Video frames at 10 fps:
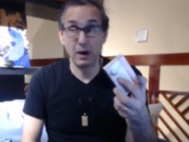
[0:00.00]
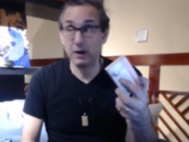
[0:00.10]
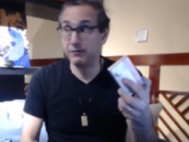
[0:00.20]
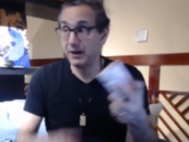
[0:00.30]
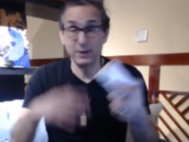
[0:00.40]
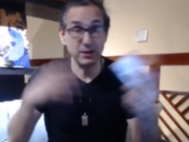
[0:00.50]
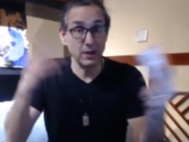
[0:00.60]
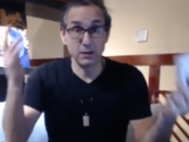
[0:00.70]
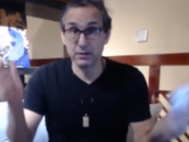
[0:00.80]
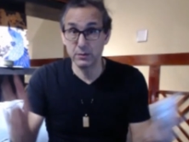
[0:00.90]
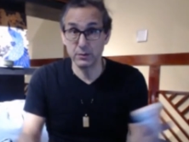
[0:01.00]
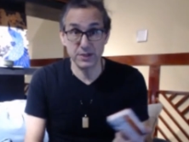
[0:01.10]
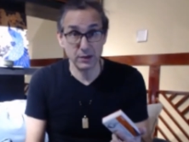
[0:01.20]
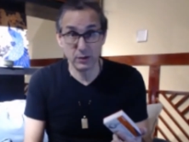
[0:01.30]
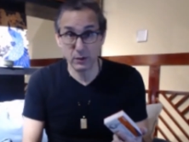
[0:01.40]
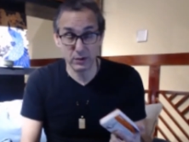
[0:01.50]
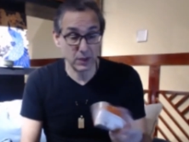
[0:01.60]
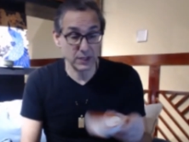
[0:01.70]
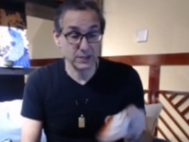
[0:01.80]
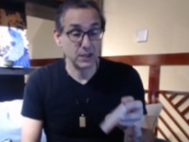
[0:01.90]
Find me a doctor that would tell you
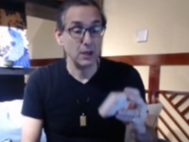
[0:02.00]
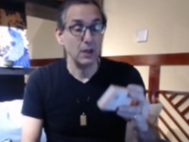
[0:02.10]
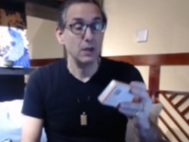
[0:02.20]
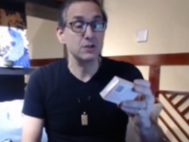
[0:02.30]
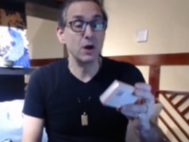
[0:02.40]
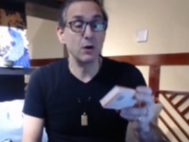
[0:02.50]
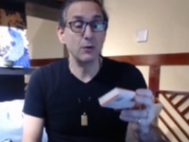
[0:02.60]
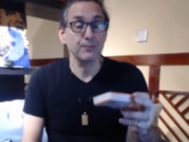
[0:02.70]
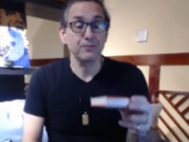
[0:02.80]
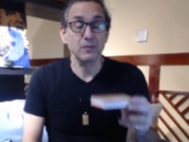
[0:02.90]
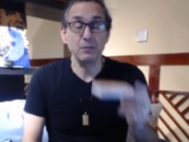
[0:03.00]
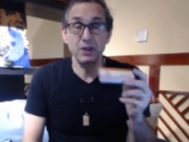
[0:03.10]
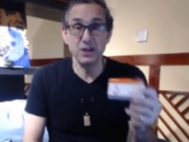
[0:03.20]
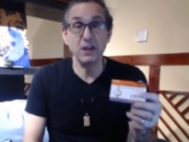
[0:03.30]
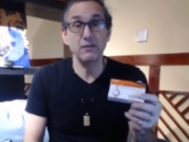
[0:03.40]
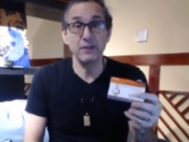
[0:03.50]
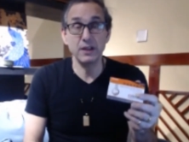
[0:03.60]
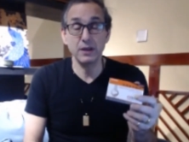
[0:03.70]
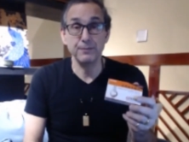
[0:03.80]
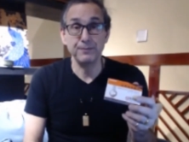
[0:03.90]
otherwise. So, but it's
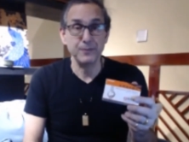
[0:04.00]
inconvenient.